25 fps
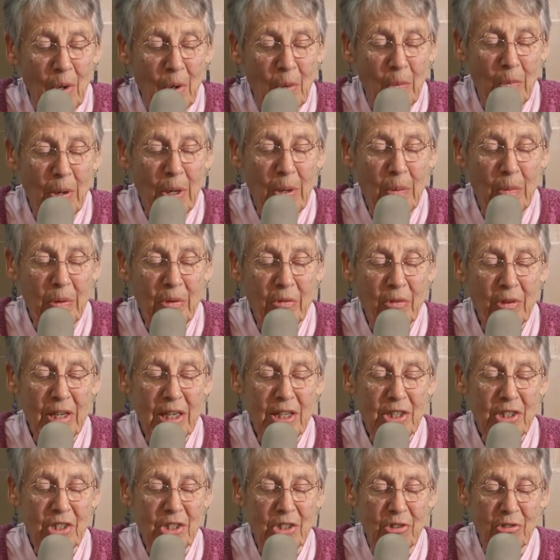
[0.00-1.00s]
When we
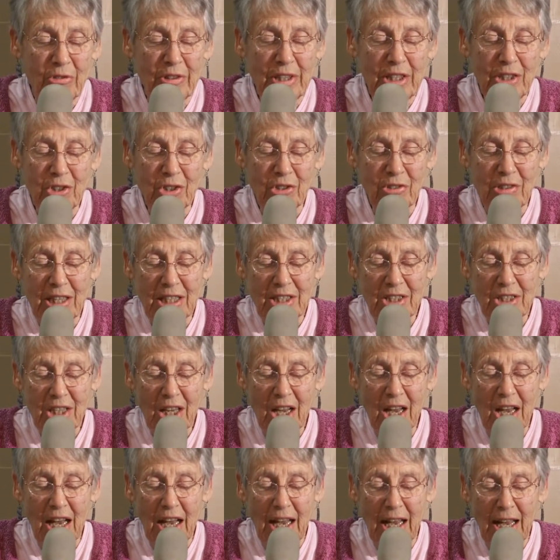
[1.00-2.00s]
reached Ridgecrest
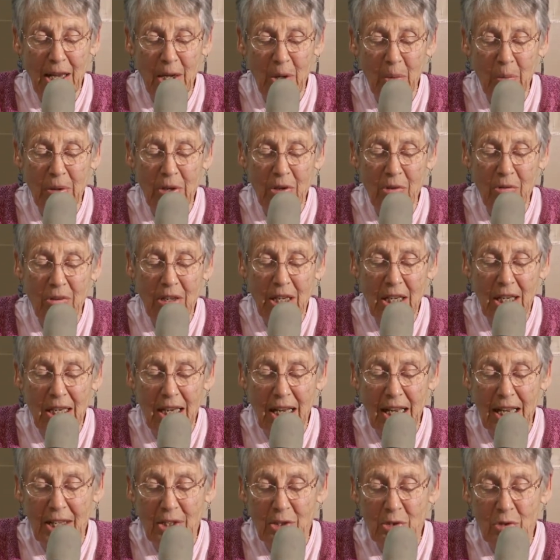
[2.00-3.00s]
High, we
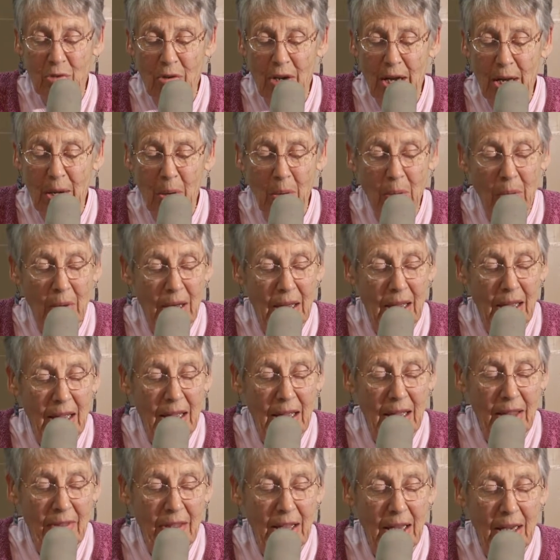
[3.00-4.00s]
realized right
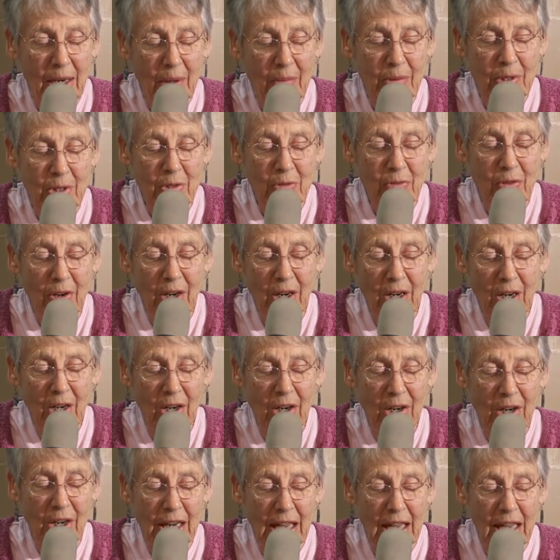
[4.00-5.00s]
away that it was far
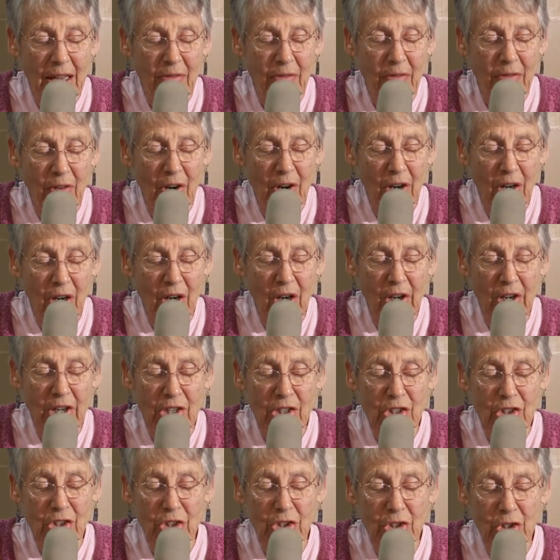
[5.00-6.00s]
lar- a far
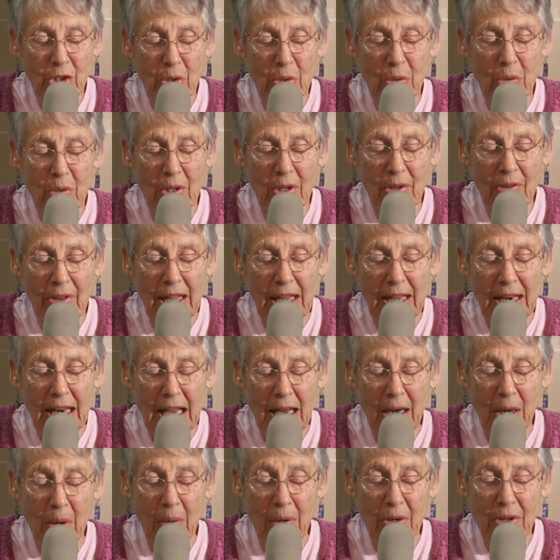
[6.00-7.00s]
larger school than
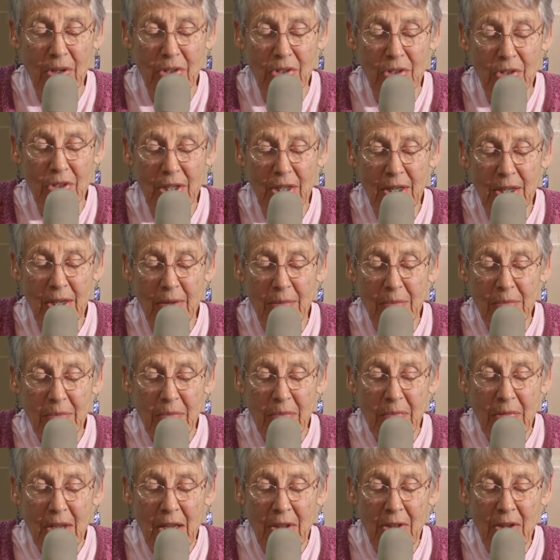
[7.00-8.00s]
ours.
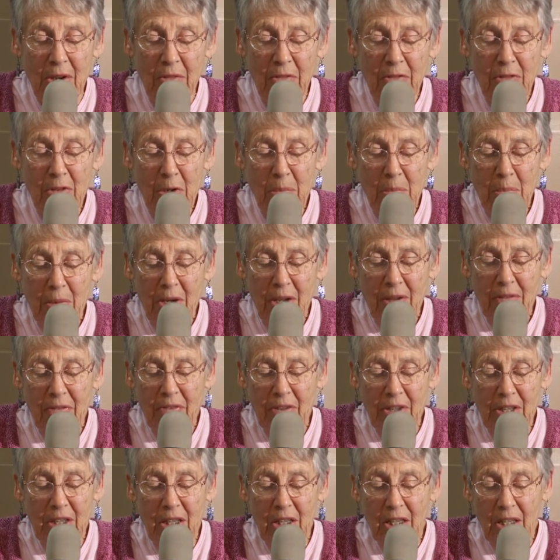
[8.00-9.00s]
Their football
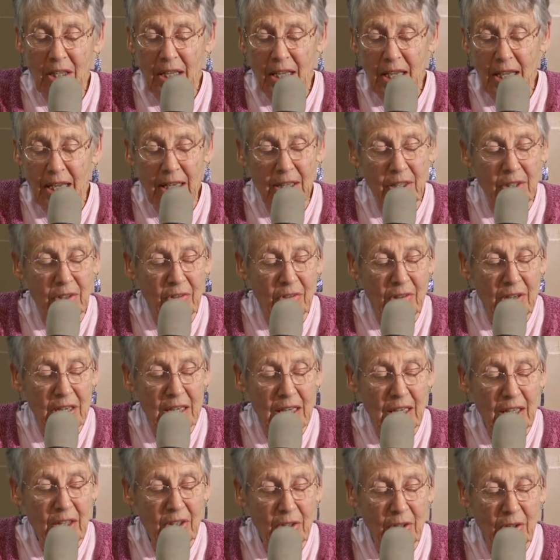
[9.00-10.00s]
field had
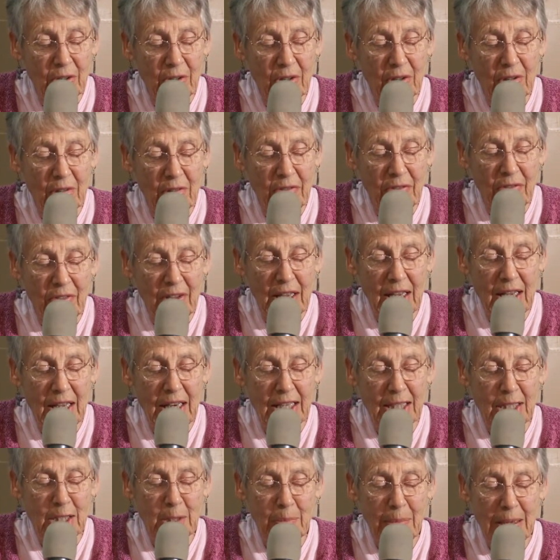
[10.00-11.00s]
green turf and
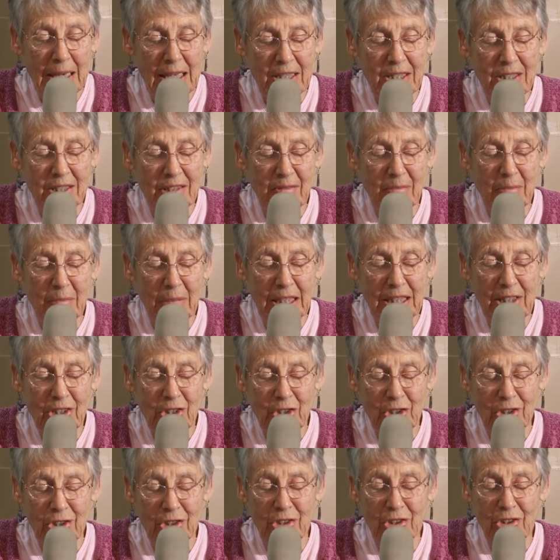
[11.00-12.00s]
expansive
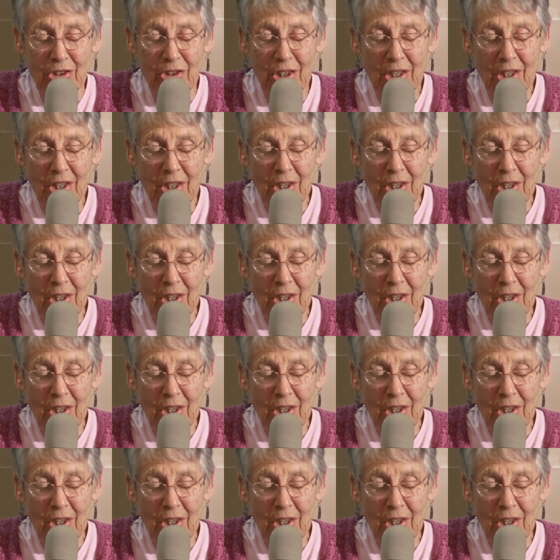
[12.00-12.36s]
bleachers.